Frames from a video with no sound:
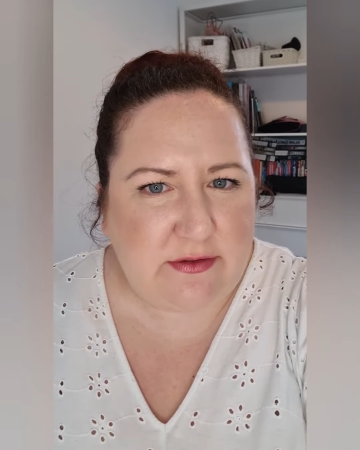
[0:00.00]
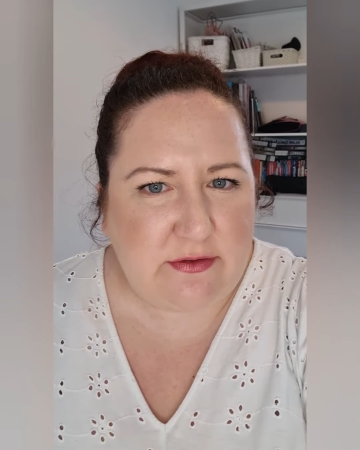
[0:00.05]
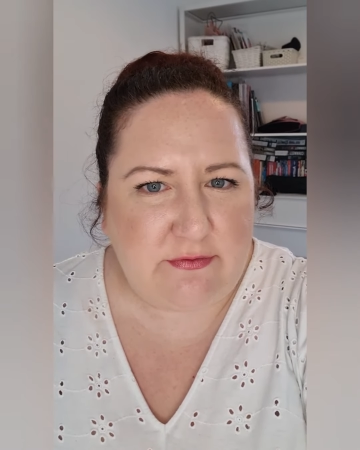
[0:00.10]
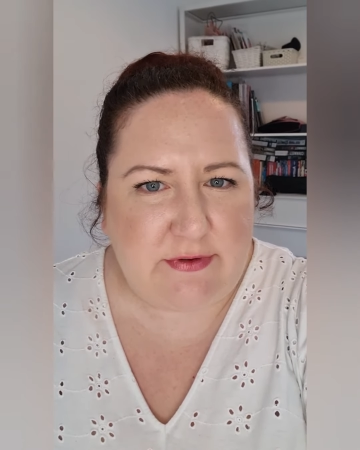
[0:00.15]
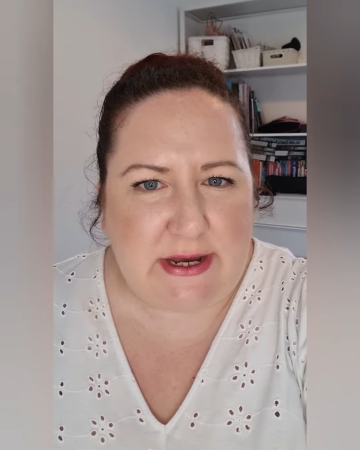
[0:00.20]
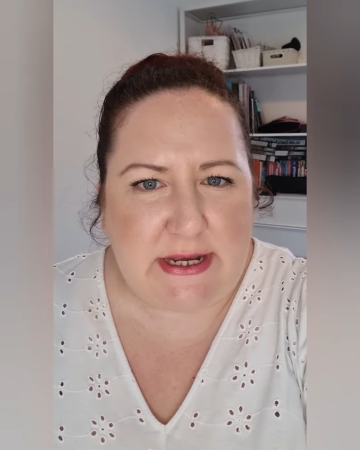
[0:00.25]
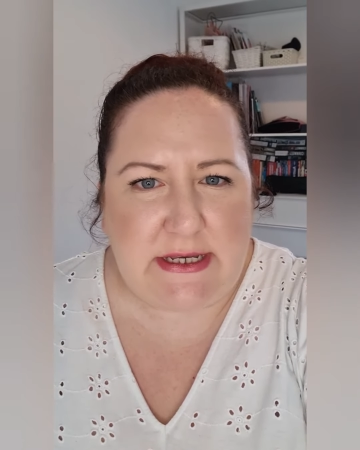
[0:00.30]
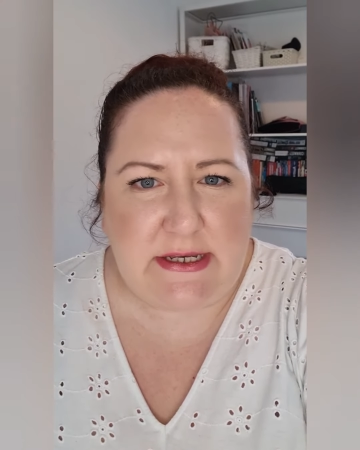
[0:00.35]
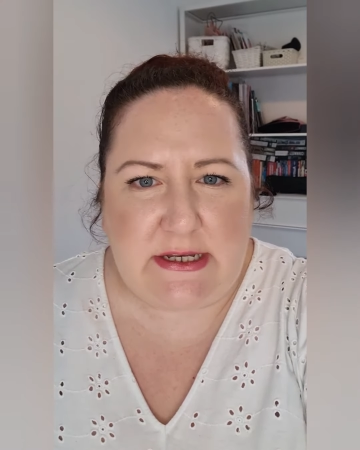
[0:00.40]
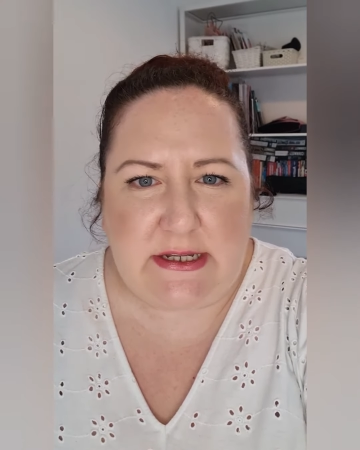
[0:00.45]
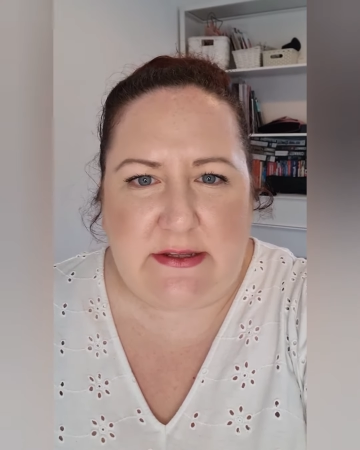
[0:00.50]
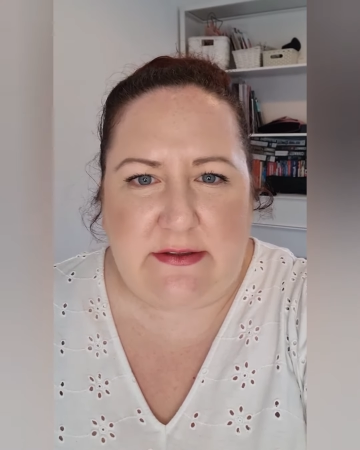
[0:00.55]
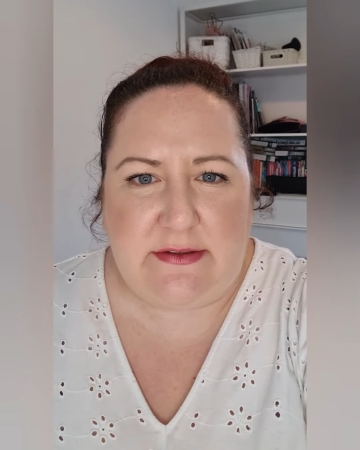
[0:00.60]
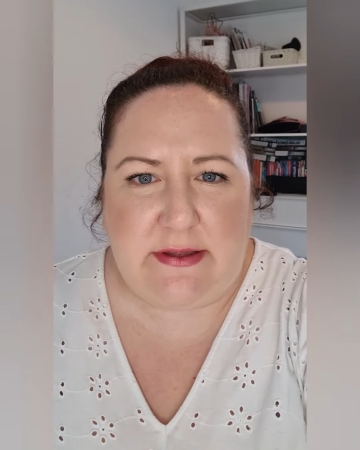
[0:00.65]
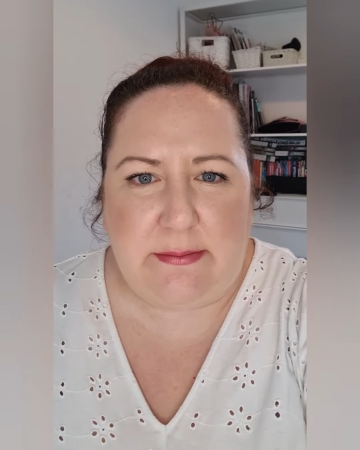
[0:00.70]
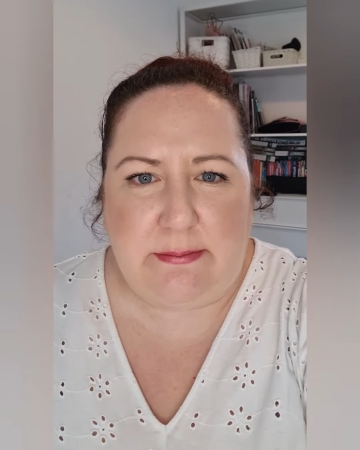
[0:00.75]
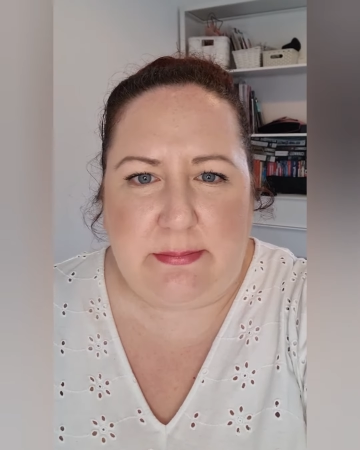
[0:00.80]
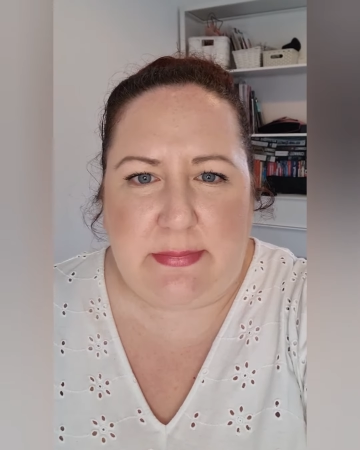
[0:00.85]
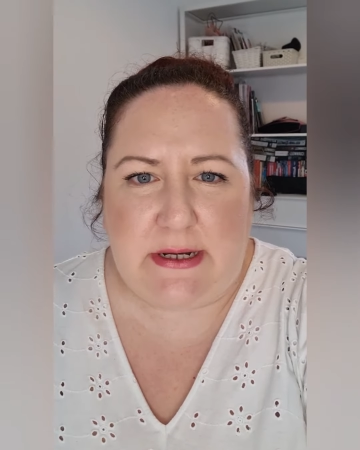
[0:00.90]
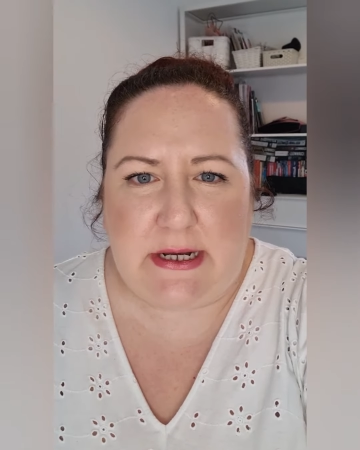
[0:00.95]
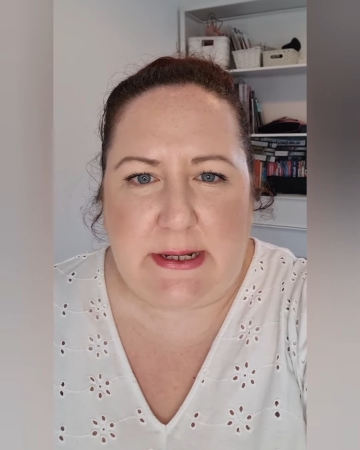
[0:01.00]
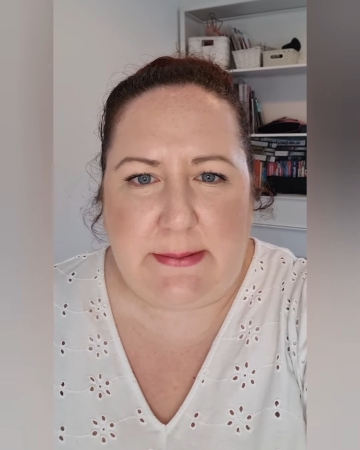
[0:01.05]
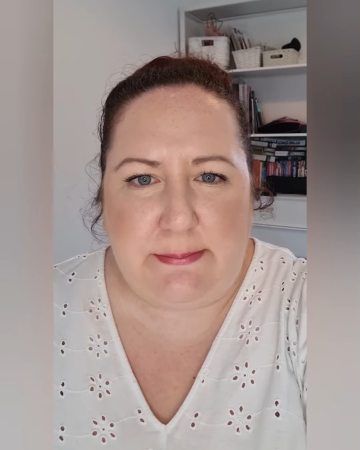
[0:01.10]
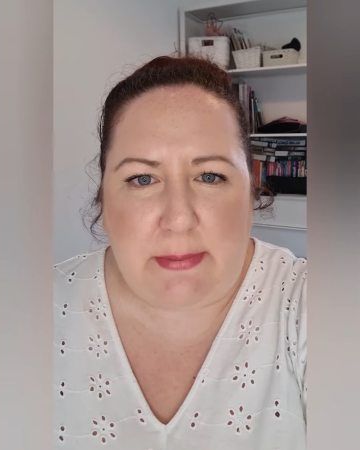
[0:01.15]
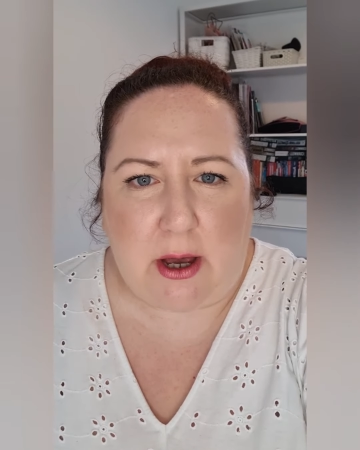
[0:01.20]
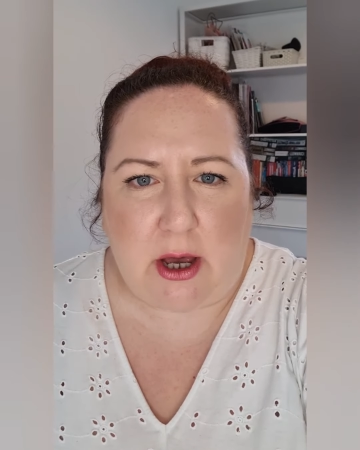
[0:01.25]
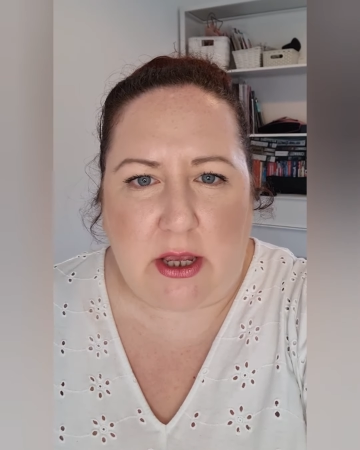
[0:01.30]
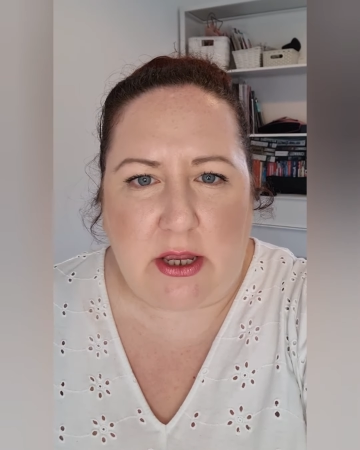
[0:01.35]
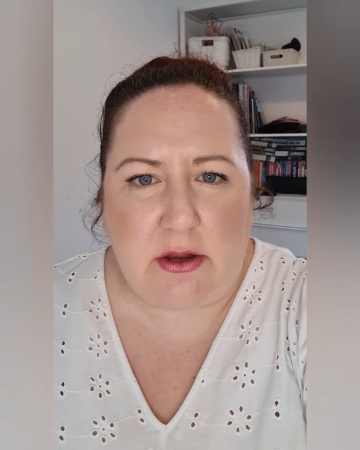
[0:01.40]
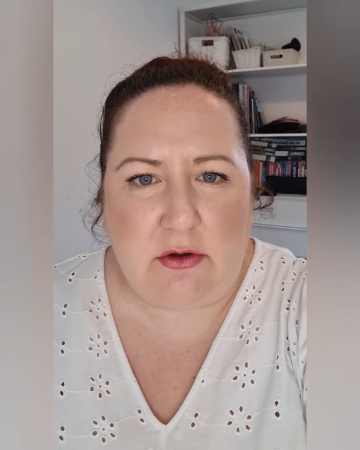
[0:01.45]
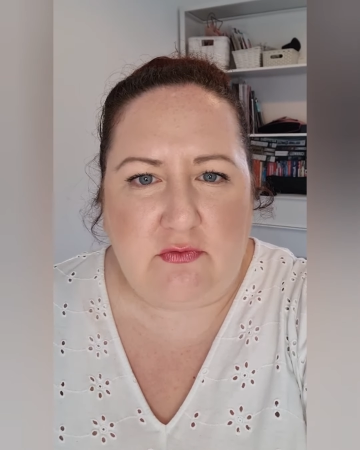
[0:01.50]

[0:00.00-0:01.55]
the rent is simply by